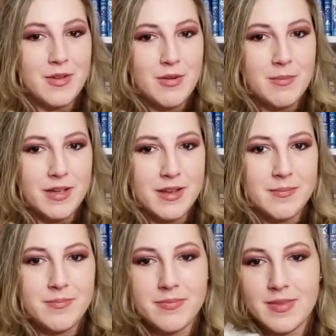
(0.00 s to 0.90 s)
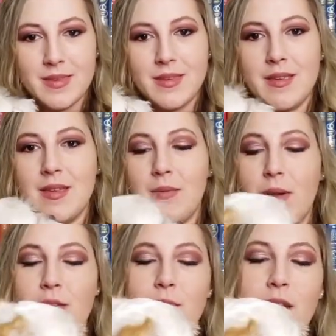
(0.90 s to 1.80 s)
Oh, bud.
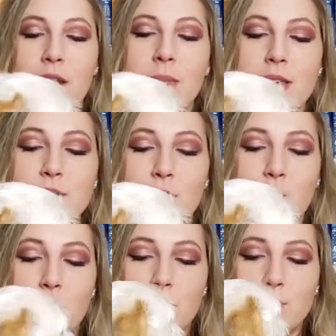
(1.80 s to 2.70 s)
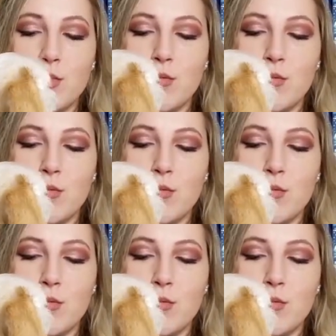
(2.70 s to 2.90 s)
Why you gotta be so gross?